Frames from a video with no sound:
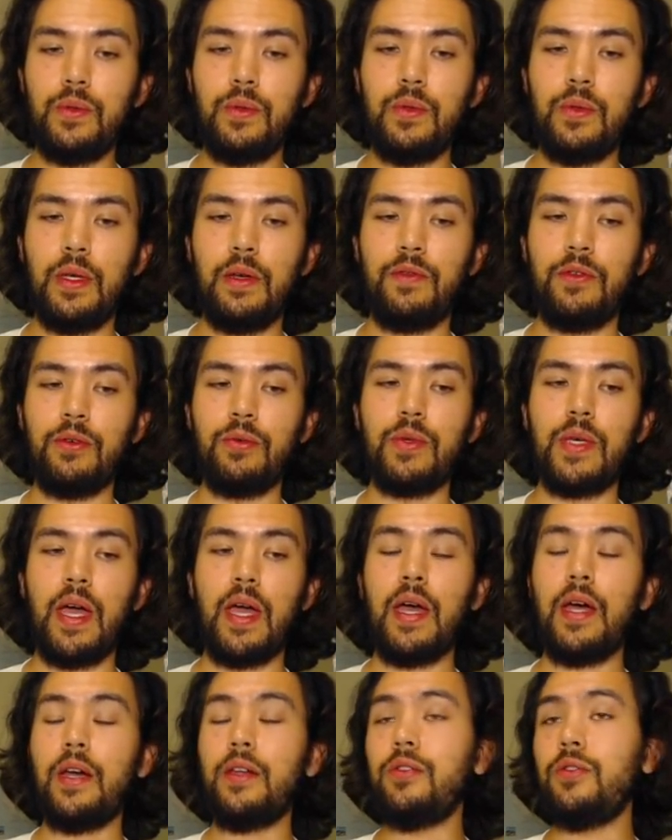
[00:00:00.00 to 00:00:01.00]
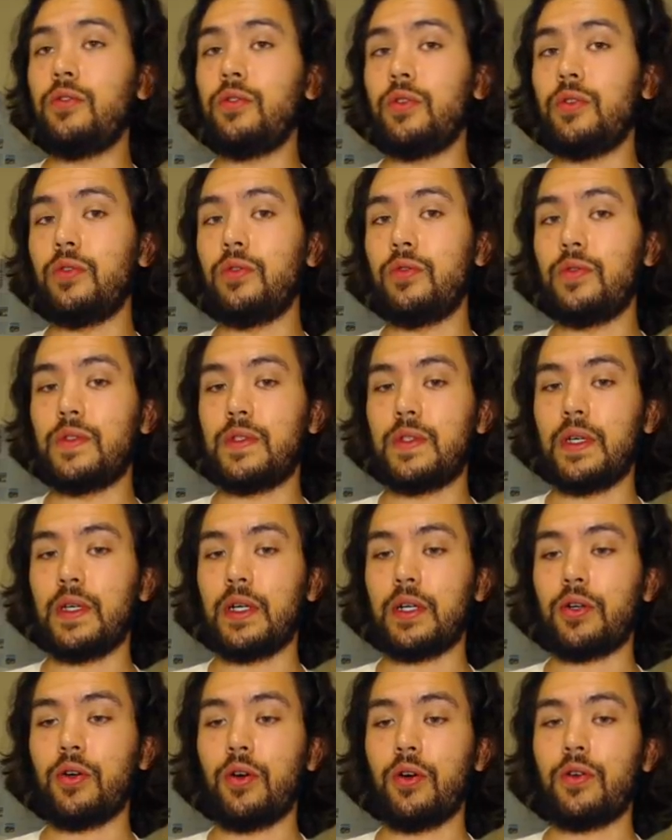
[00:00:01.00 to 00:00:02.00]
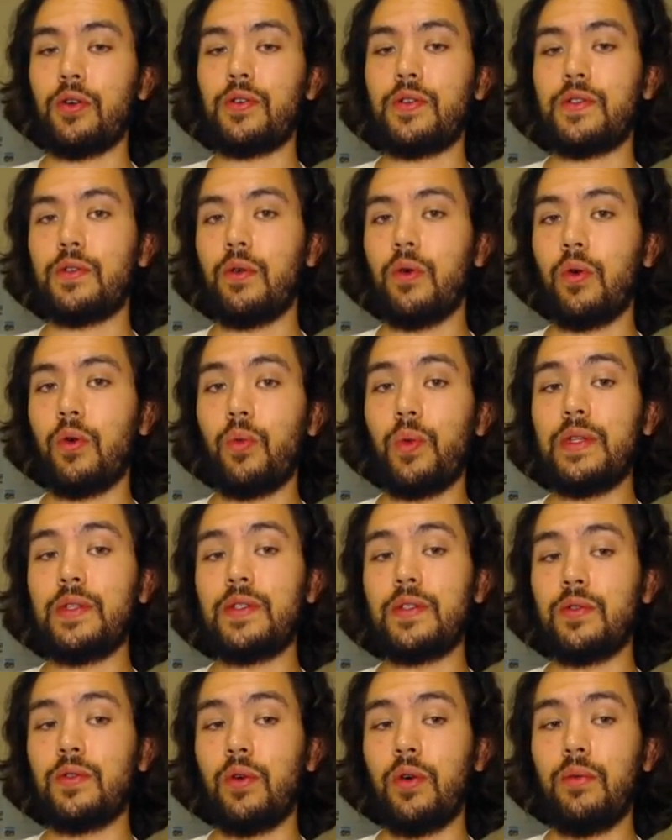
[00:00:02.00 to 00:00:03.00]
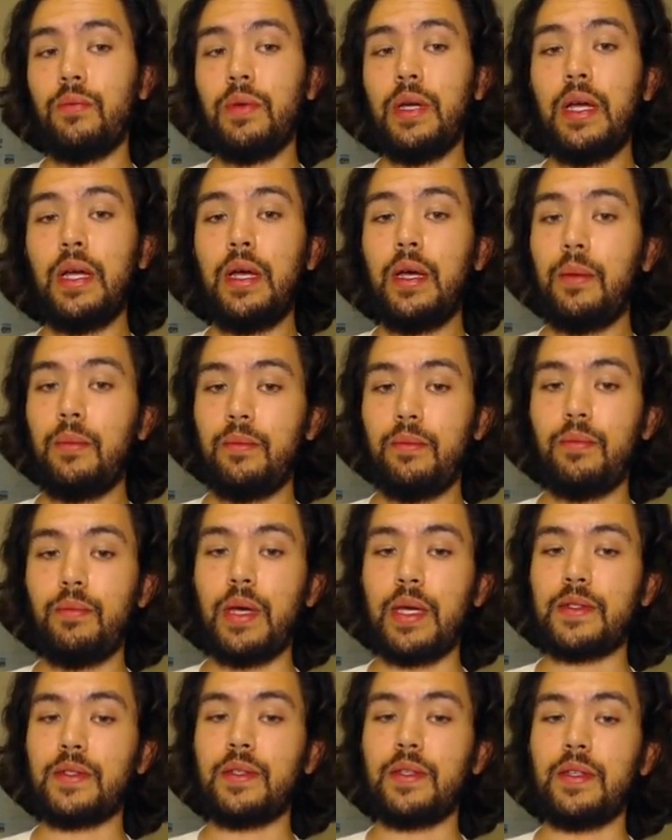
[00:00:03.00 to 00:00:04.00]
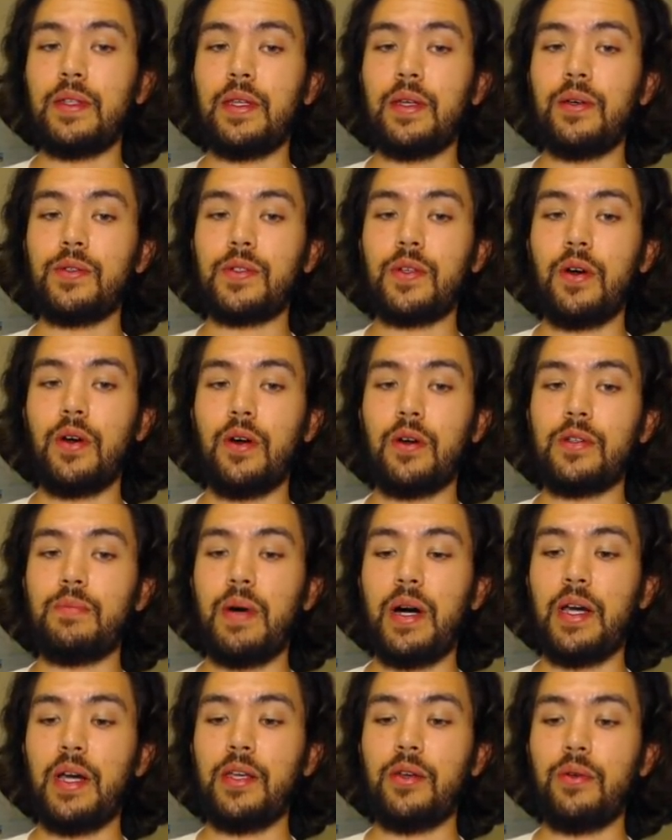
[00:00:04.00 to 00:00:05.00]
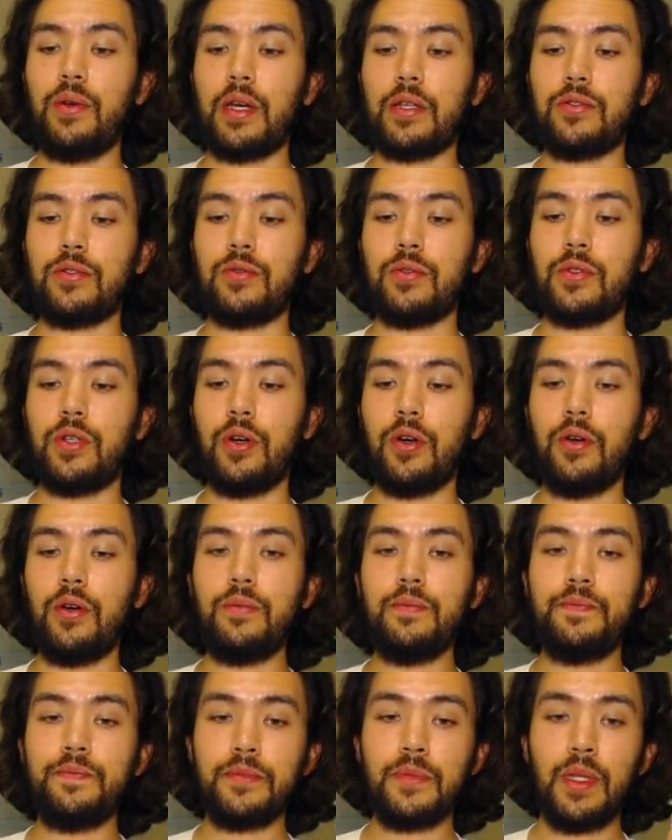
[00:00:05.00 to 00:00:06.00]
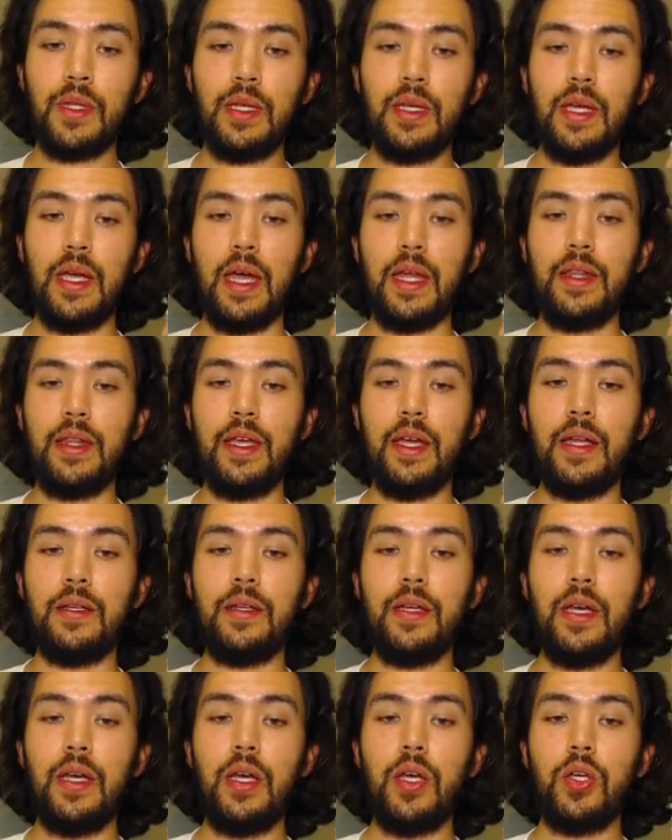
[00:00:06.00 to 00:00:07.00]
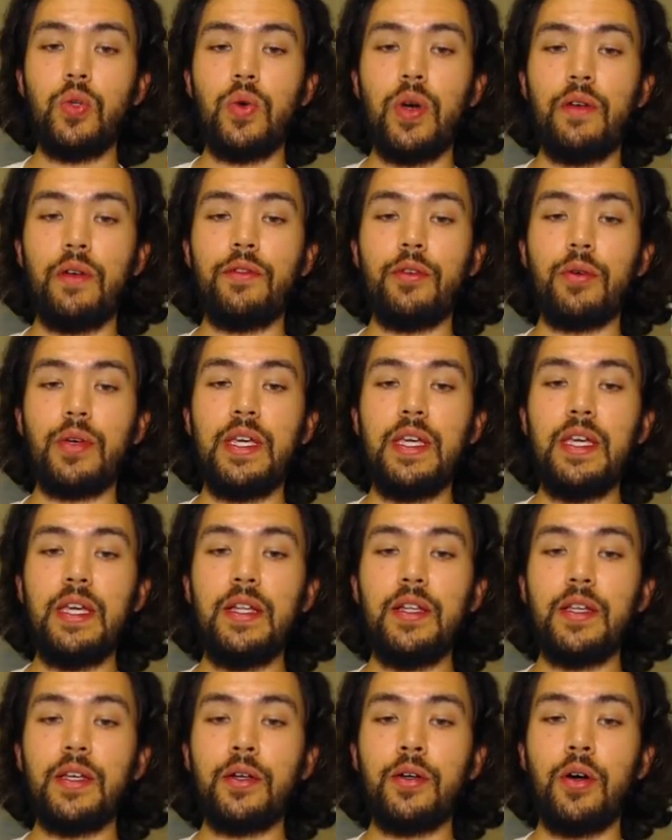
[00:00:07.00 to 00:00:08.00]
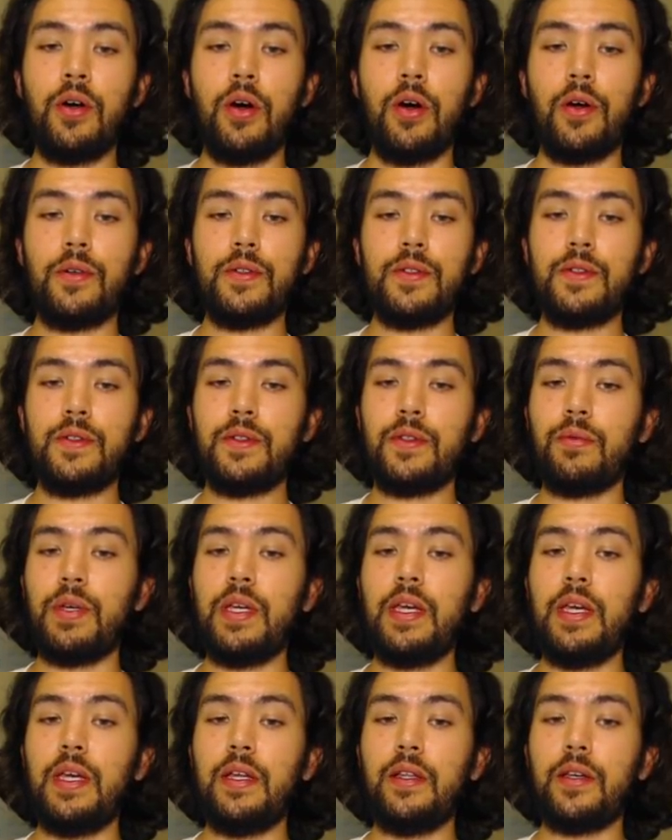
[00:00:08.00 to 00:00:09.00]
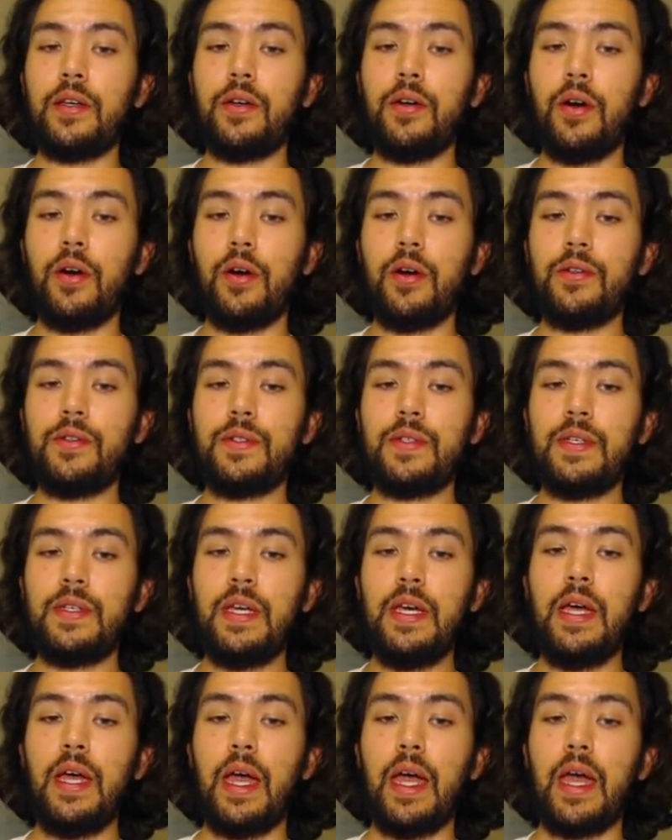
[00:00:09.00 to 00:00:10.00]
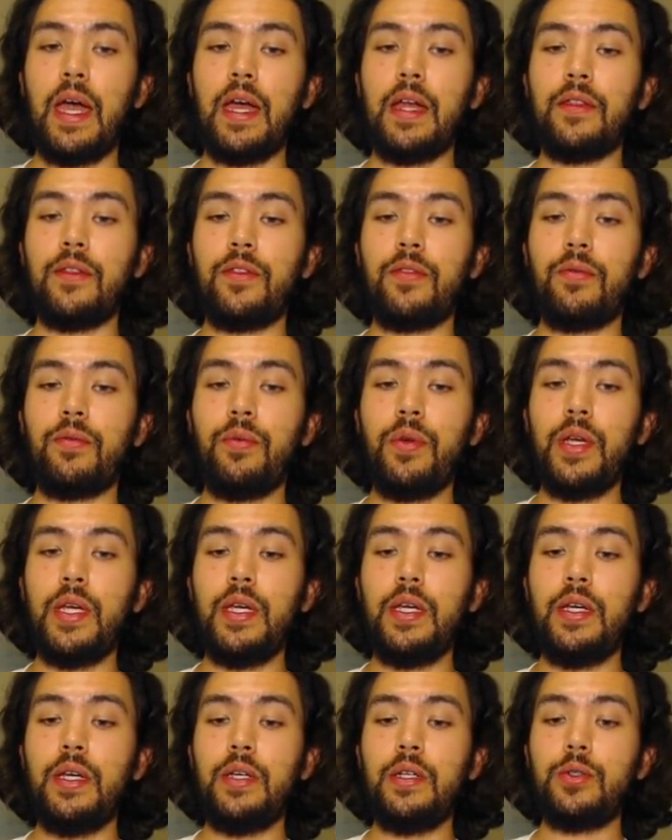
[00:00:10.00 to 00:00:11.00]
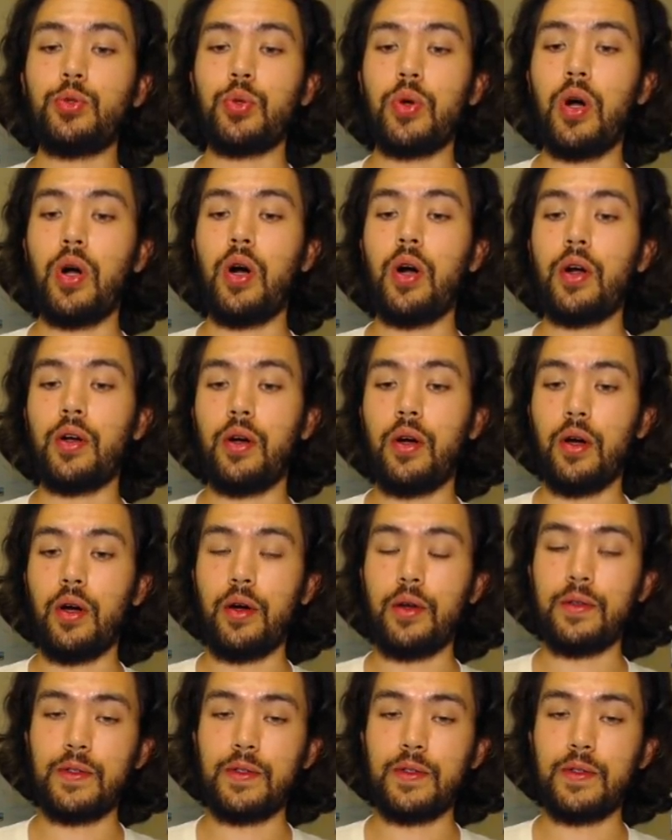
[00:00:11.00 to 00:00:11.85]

if you can, you use Curse or Windstorm. Basically, those cards buy you an extra turn. And then you have your healing cards, 3 healing cards, and 3 draw cards.